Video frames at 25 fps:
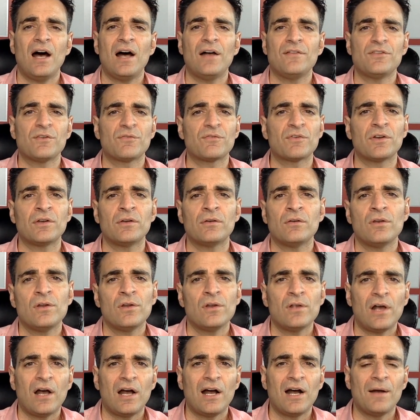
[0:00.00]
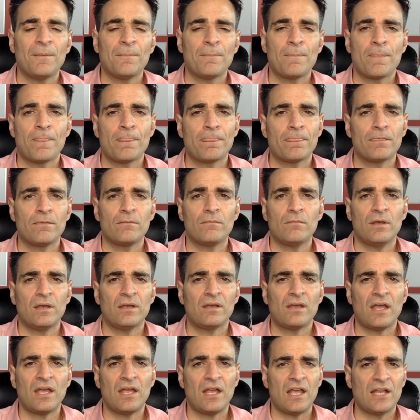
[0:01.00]
different
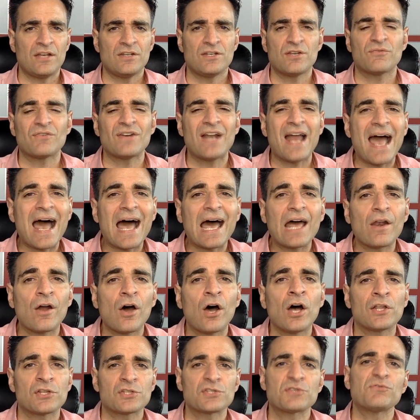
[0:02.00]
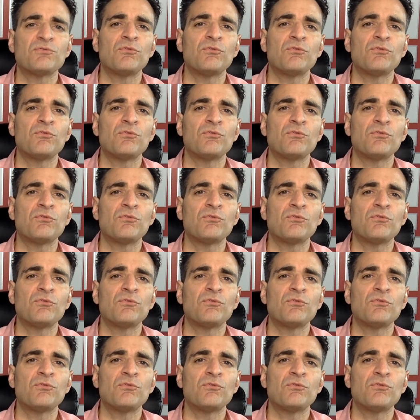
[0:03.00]
add-ons